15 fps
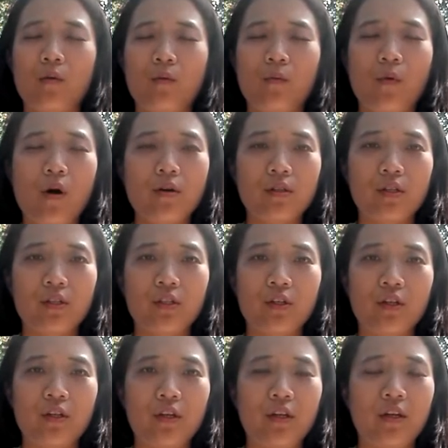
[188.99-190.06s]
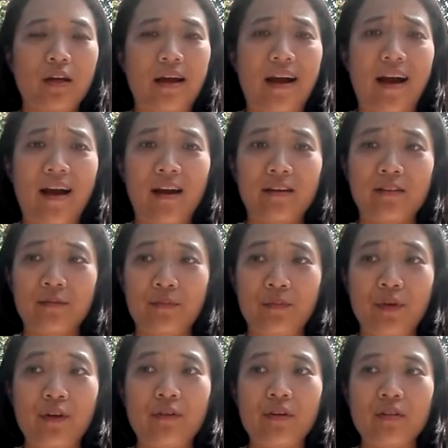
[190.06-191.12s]
walk the journey,
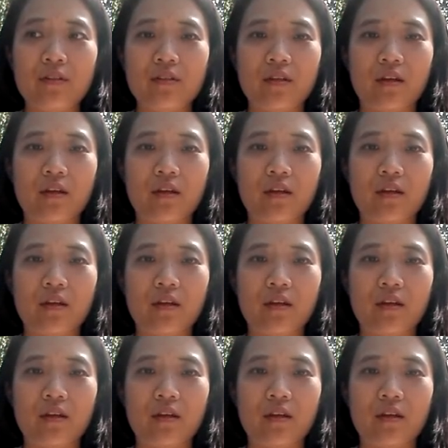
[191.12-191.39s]
experience